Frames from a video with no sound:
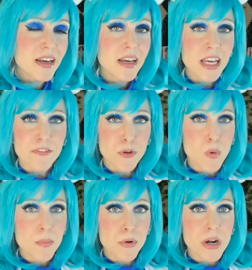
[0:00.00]
If you
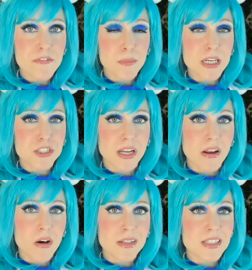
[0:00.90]
want more information on
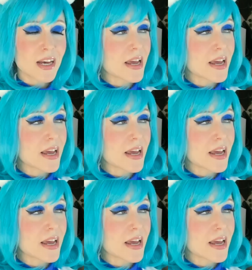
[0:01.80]
Ulta, I